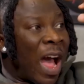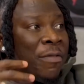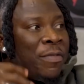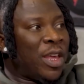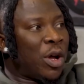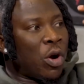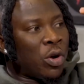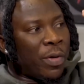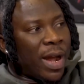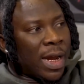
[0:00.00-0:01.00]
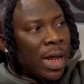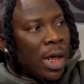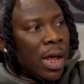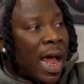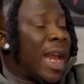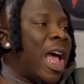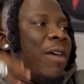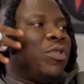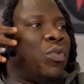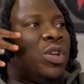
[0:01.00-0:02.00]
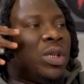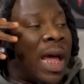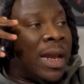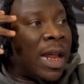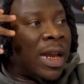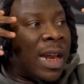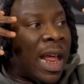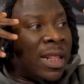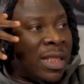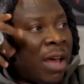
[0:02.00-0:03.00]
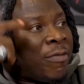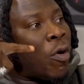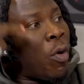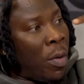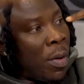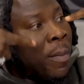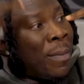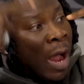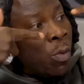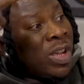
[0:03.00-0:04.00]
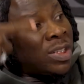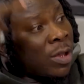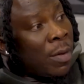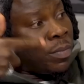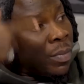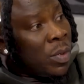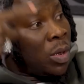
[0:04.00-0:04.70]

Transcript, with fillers: I fear God already, and I have the and, and and and therefore my wisdom